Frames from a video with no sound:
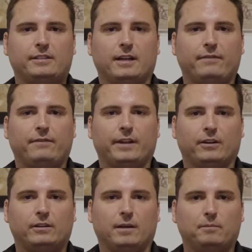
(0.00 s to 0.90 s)
this stuff
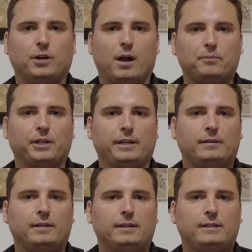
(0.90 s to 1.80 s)
their club property.
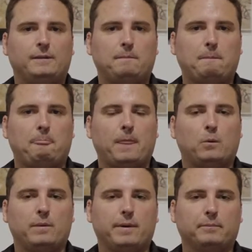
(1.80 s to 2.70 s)

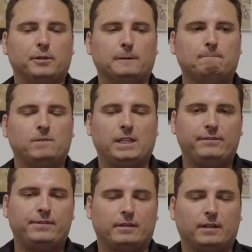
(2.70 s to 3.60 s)
When a member
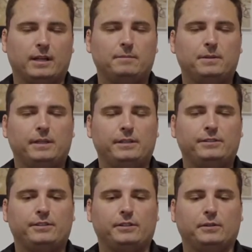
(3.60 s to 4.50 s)
leaves the club,
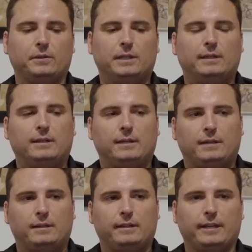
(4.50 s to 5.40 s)
he's to
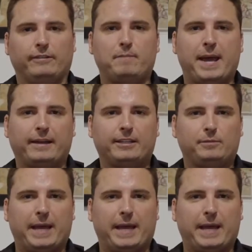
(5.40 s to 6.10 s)
give back